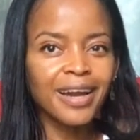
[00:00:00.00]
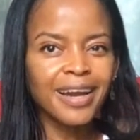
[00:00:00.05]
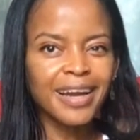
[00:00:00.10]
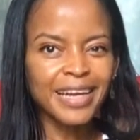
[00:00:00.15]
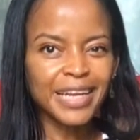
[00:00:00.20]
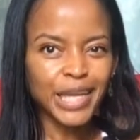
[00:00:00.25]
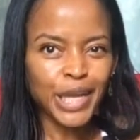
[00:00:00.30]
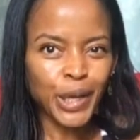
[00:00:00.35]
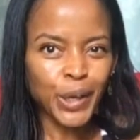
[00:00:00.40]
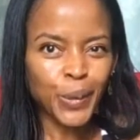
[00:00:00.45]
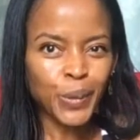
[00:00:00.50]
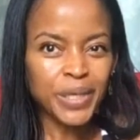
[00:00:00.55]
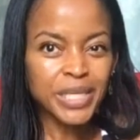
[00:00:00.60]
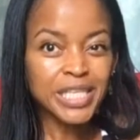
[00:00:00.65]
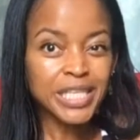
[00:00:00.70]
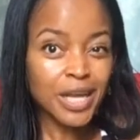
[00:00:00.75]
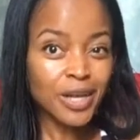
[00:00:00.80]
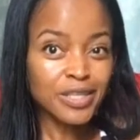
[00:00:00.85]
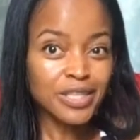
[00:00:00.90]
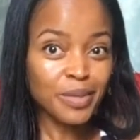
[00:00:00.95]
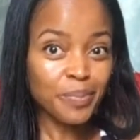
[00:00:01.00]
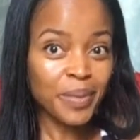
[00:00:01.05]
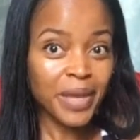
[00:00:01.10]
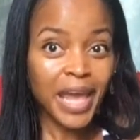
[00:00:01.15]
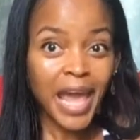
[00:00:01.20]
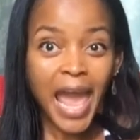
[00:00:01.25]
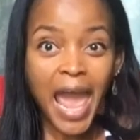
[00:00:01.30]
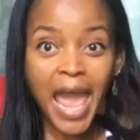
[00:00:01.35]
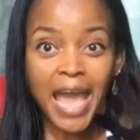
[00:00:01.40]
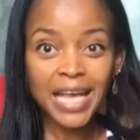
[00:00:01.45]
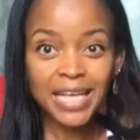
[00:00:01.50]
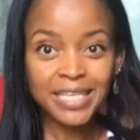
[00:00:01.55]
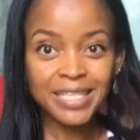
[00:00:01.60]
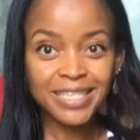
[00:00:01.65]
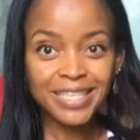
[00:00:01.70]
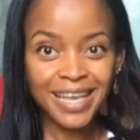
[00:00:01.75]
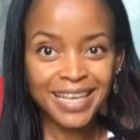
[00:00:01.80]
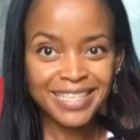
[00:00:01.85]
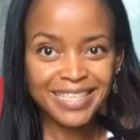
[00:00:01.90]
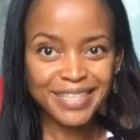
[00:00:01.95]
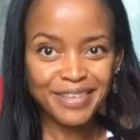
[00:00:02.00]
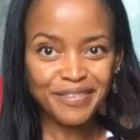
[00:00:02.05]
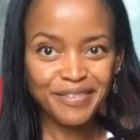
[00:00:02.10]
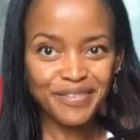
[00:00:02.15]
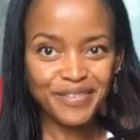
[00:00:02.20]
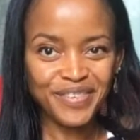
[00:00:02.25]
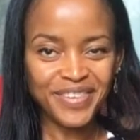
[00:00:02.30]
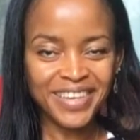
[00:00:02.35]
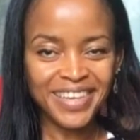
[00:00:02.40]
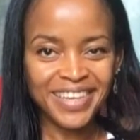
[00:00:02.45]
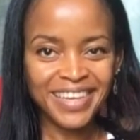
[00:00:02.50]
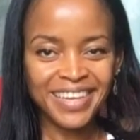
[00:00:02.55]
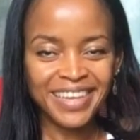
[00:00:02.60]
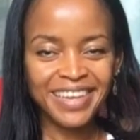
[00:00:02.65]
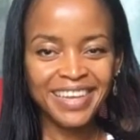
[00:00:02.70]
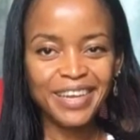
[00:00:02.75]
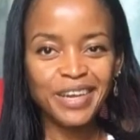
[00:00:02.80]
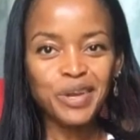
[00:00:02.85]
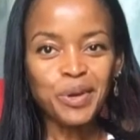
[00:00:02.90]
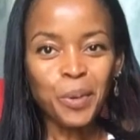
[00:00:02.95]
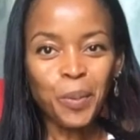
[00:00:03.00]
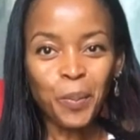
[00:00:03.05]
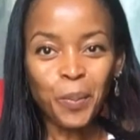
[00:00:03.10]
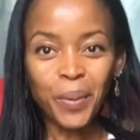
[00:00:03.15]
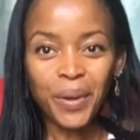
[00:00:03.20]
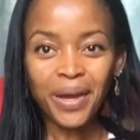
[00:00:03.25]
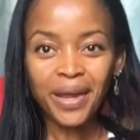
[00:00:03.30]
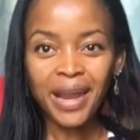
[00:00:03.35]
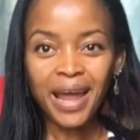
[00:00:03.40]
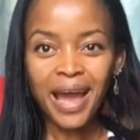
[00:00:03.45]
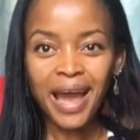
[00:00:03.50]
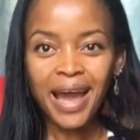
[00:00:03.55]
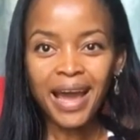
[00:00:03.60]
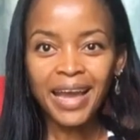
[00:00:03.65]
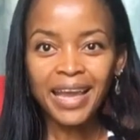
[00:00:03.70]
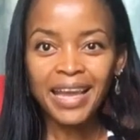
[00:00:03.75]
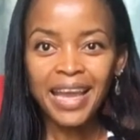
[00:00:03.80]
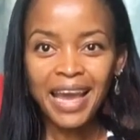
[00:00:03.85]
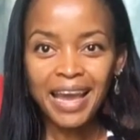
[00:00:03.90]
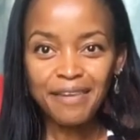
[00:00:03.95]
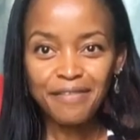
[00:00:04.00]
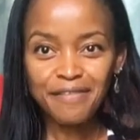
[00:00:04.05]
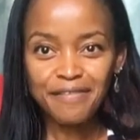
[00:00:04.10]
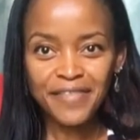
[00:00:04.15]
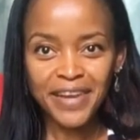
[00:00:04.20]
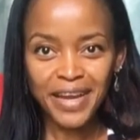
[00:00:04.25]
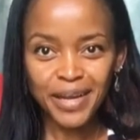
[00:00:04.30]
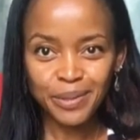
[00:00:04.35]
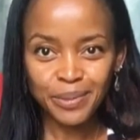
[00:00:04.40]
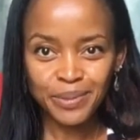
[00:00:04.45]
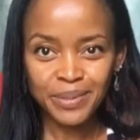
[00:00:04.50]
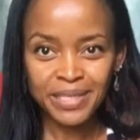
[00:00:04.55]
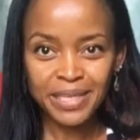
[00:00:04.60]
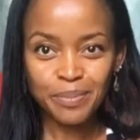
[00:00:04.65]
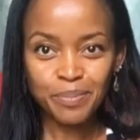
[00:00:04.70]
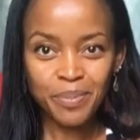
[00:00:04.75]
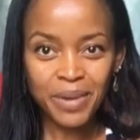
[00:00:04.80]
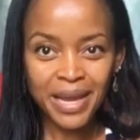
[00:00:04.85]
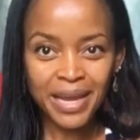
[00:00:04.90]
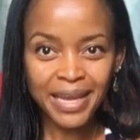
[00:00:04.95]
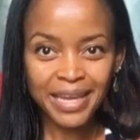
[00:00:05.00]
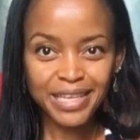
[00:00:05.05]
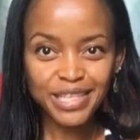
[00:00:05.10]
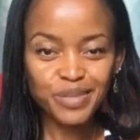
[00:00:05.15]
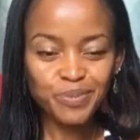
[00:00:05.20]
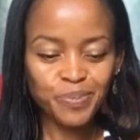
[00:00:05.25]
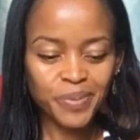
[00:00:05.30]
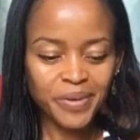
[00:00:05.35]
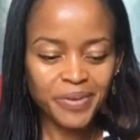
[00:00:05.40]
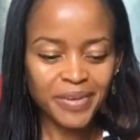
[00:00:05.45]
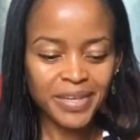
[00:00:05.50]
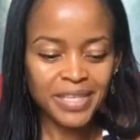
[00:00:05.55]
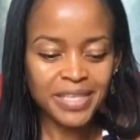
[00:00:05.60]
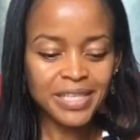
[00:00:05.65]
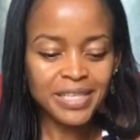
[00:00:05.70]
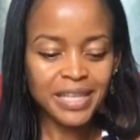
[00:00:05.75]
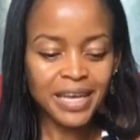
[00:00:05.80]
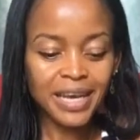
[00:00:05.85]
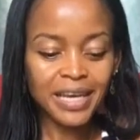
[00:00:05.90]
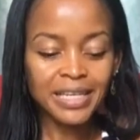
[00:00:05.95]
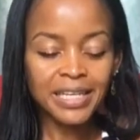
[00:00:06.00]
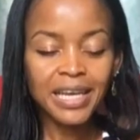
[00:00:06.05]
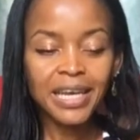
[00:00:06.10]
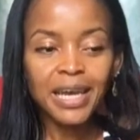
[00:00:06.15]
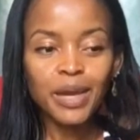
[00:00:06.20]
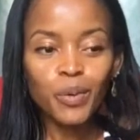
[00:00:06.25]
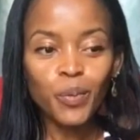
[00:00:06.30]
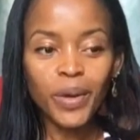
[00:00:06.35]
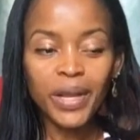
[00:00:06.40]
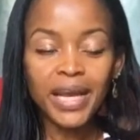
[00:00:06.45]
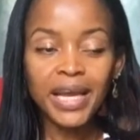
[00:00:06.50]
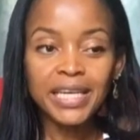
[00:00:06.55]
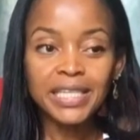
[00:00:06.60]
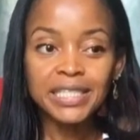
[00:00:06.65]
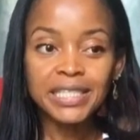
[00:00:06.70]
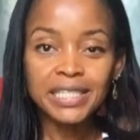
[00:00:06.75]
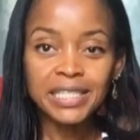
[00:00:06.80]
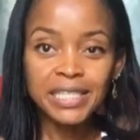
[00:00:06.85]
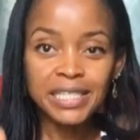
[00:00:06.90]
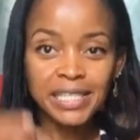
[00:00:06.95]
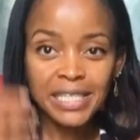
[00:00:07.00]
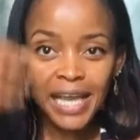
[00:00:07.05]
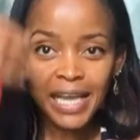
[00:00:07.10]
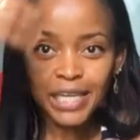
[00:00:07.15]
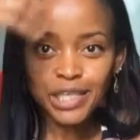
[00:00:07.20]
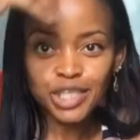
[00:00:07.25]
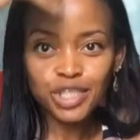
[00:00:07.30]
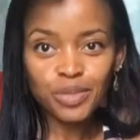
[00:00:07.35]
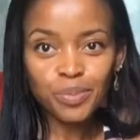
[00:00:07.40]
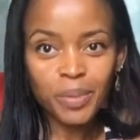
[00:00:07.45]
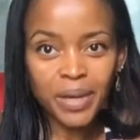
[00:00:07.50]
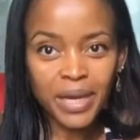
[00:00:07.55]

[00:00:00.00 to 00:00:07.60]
I know it sounds a bit excessive, but I have found in my experience that when I section